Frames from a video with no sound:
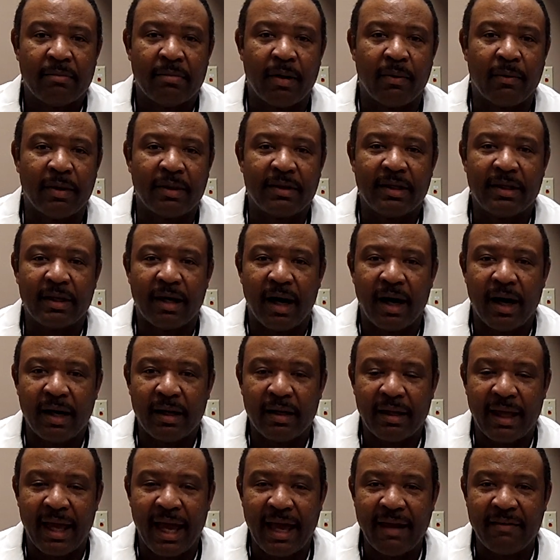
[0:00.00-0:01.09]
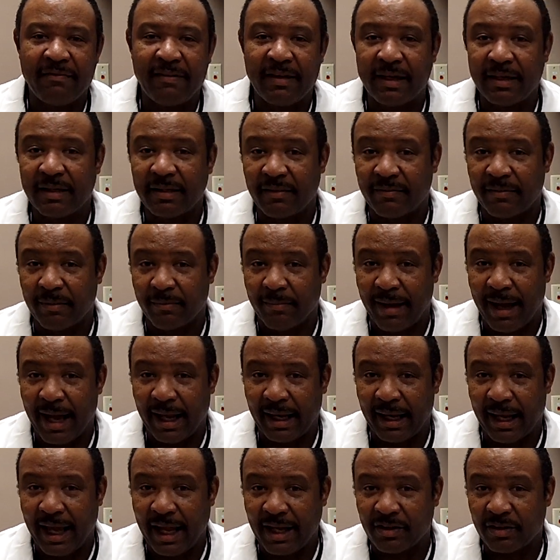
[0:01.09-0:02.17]
But with the advent of the
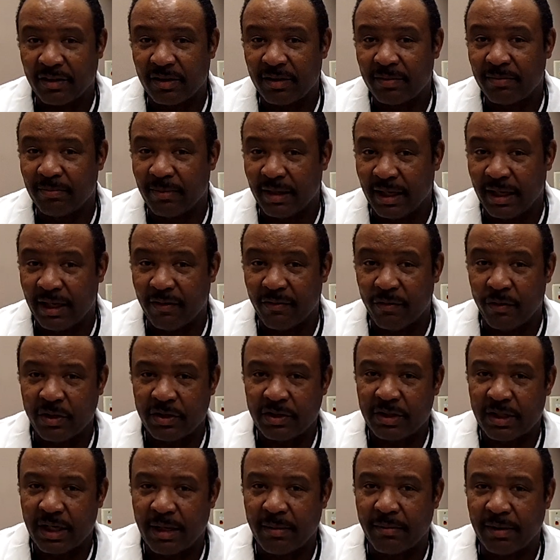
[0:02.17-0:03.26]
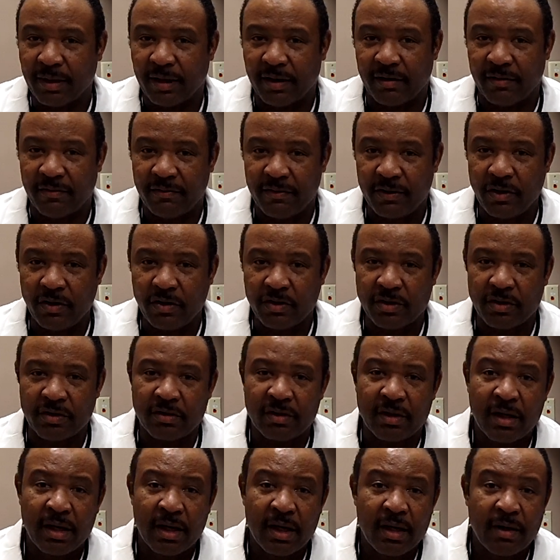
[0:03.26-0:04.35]
biologics, many of which come in
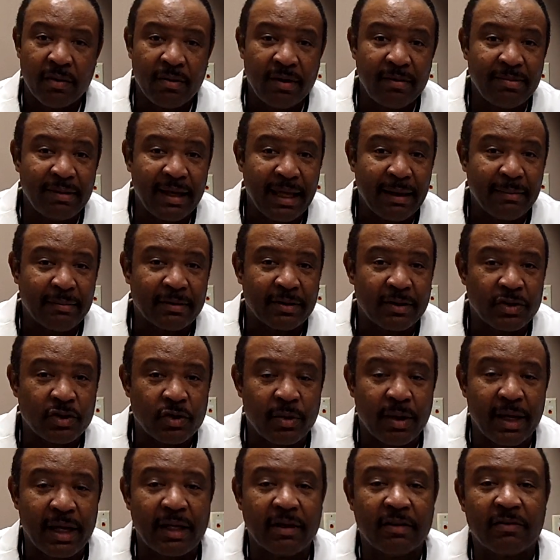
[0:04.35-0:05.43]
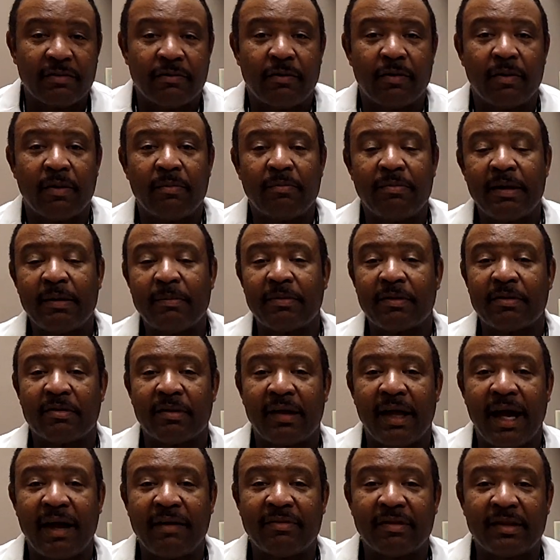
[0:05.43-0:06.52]
infusions, we've been able to transform
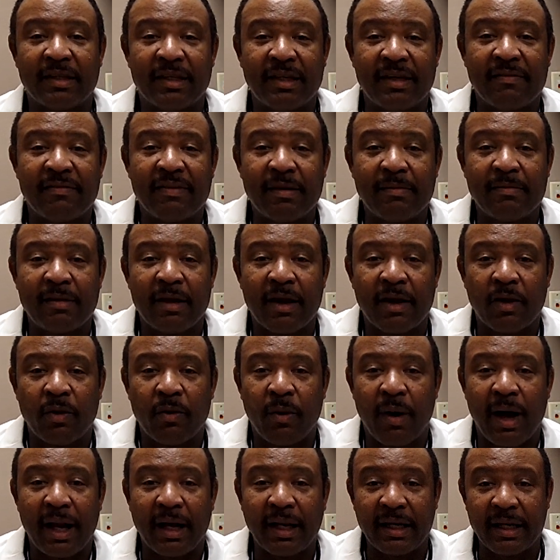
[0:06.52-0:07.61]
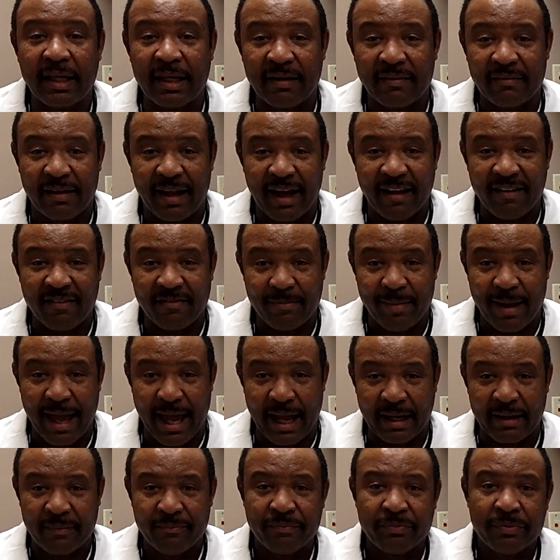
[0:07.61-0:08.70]
people's lives and give them their quality of life
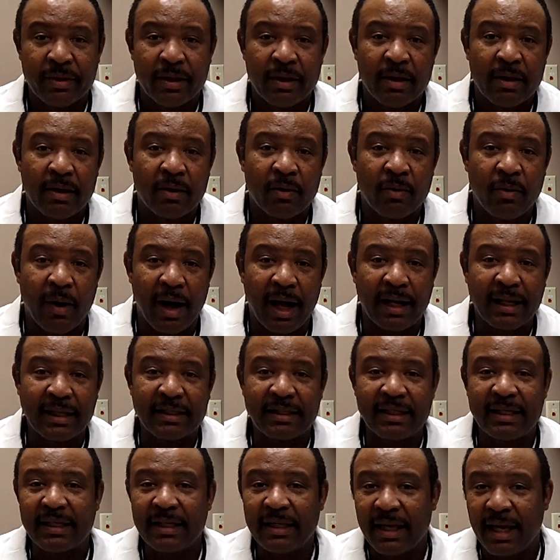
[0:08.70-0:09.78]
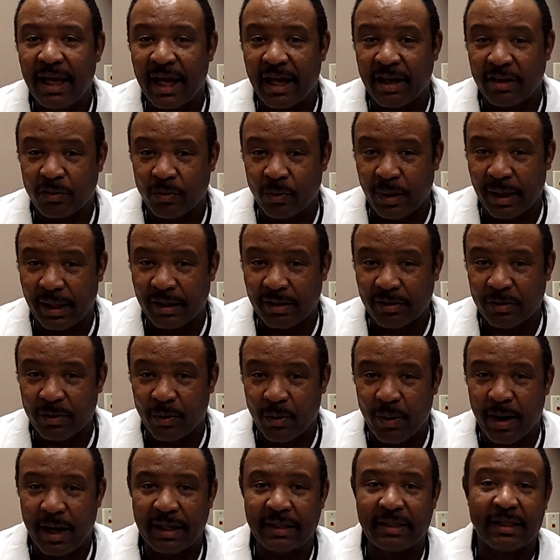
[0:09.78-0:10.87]
back. Quality as well as
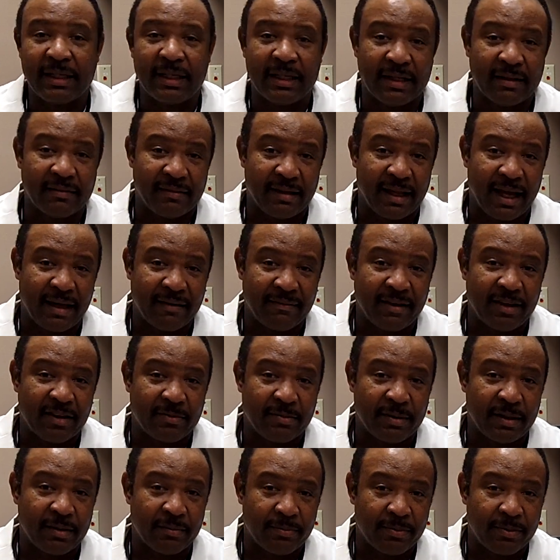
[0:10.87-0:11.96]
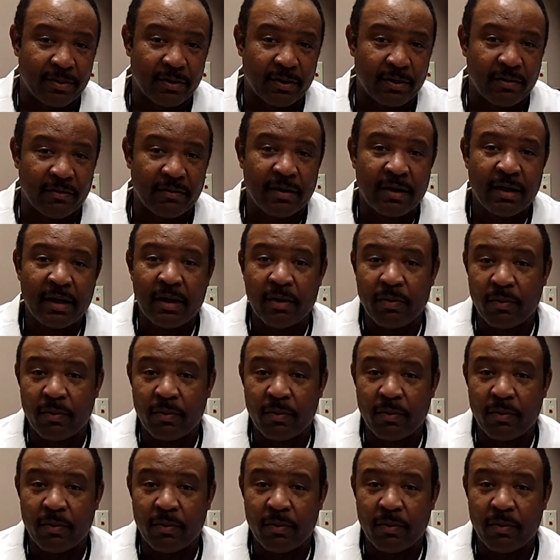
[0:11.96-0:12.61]
quantity of life has been improved